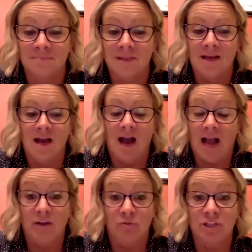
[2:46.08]
I, I really
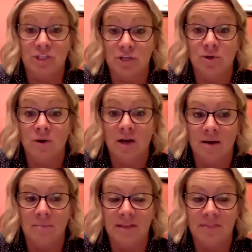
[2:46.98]
do. Um, I
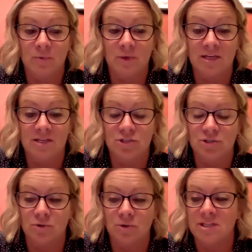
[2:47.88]
think we needed to,
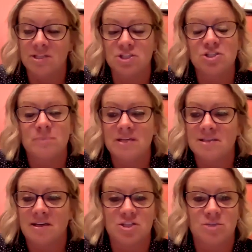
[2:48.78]
and this is just based on
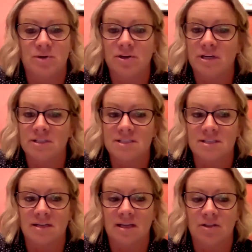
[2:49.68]
experience. And
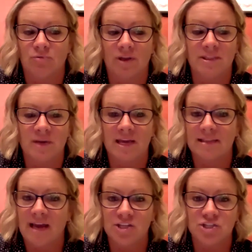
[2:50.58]
and the run that we had
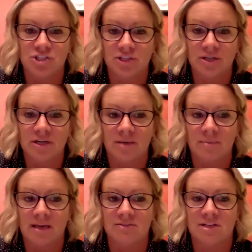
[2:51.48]
last year um,
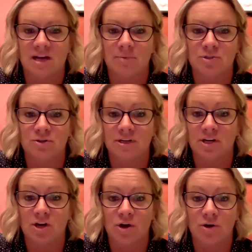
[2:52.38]
gave us an opportunity
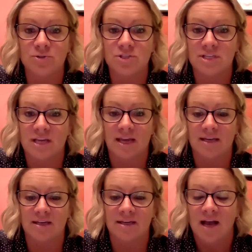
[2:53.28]
to host.
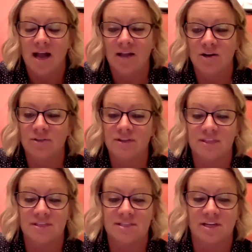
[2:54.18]
And I know that
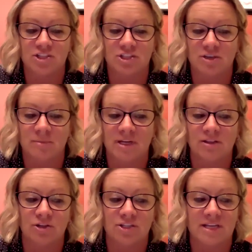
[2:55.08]
the selection committee
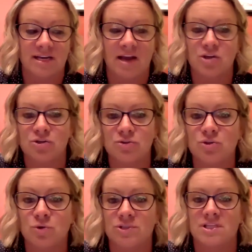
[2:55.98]
looks at how you do
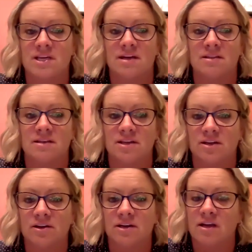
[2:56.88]
towards the end of the
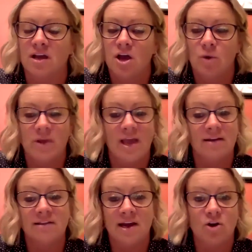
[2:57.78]
year. And we had
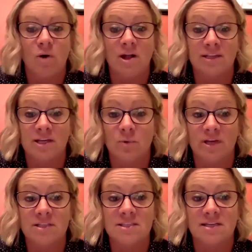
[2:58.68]
a lot of quality
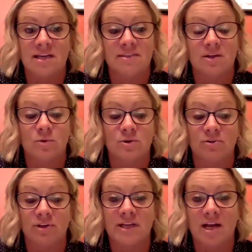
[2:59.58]
wins. And I think what
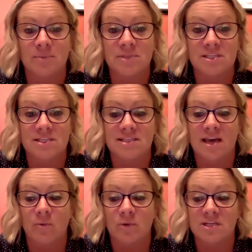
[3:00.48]
really helped us is
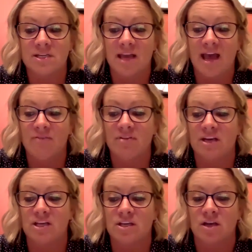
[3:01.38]
that we didn't have
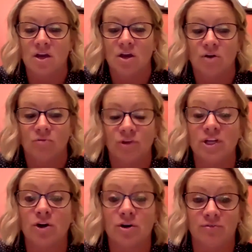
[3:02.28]
any
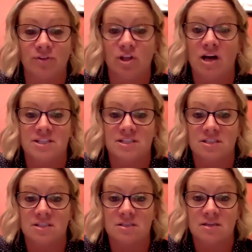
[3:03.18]
really hurtful
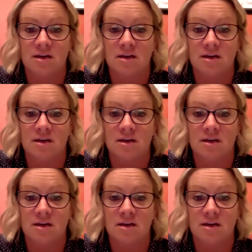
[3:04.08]
losses.